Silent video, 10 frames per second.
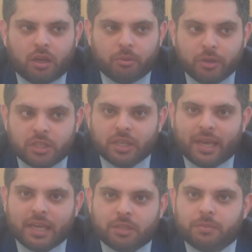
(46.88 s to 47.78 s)
Community
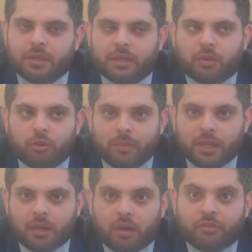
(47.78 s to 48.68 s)
engagement could
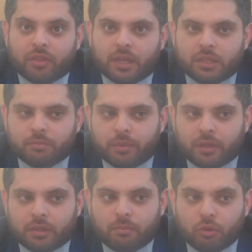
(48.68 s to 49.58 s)
mean a lot of things,
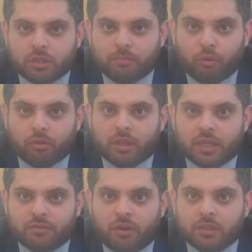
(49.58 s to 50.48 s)
but the most important thing
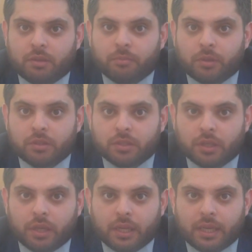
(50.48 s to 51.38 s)
as far as I'm
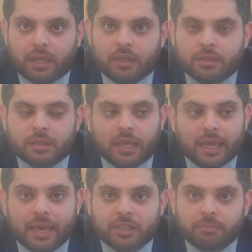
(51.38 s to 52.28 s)
concerned is
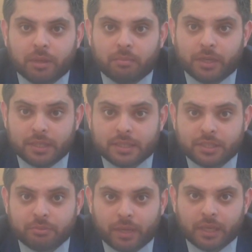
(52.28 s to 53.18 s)
engaging people in
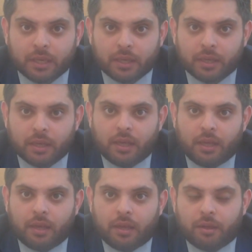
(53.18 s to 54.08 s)
decision making.
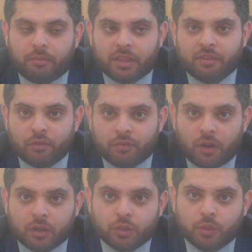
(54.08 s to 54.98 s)
I think for
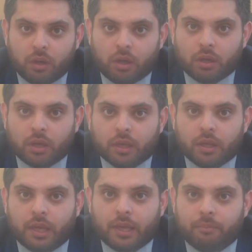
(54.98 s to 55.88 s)
far too long,
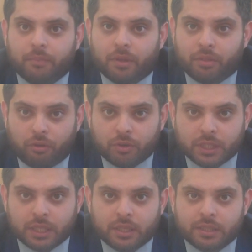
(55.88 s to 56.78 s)

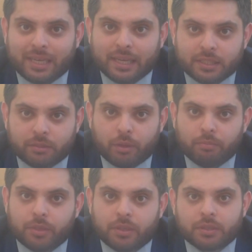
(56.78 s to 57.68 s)
authorities, elected
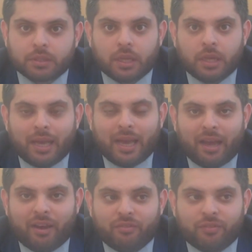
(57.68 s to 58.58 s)
members
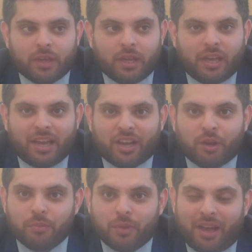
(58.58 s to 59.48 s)
have
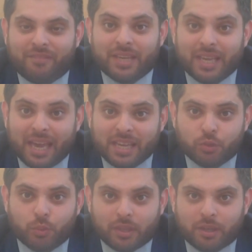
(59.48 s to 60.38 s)

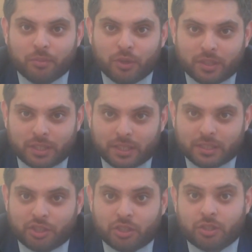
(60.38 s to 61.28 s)
engaged with
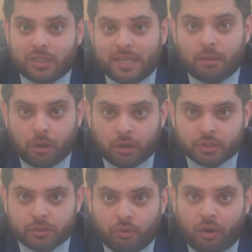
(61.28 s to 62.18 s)
communities just tick a
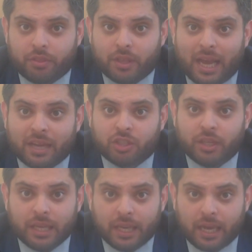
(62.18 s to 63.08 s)
box rather than
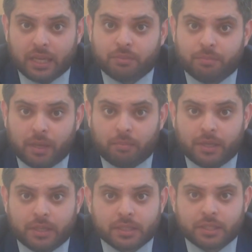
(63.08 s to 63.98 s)
actually engage people
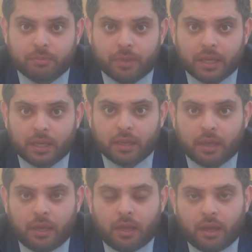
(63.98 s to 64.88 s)
in decision making.
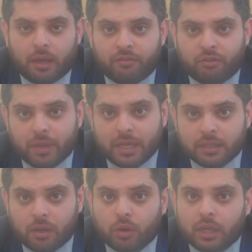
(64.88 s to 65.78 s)
For me
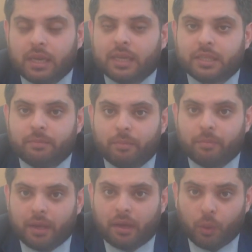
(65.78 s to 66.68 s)
as a local elected
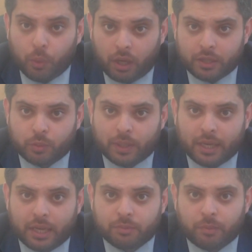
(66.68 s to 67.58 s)
member, I would like to
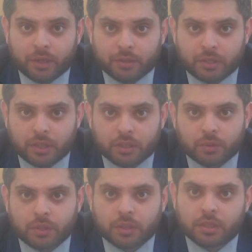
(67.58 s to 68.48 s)
engage my
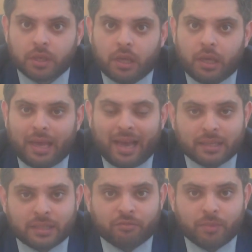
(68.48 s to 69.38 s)
constituents,
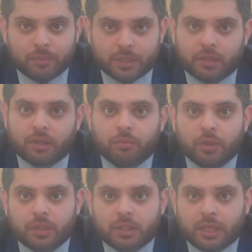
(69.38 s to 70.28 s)
active members in the
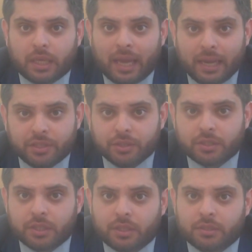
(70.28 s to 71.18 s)
community and
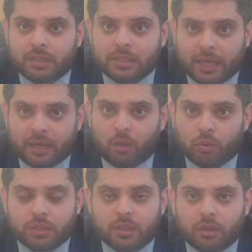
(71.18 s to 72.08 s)
agencies and
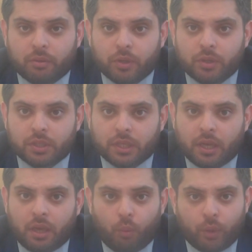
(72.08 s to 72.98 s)
stakeholders in the community
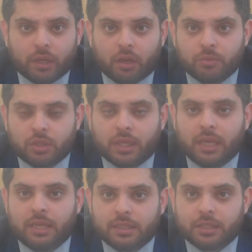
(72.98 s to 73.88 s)
when it comes to
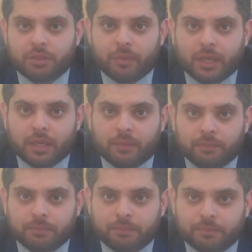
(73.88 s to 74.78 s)
key decision making.
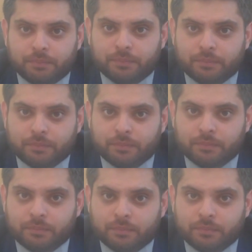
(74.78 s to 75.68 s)
Okay,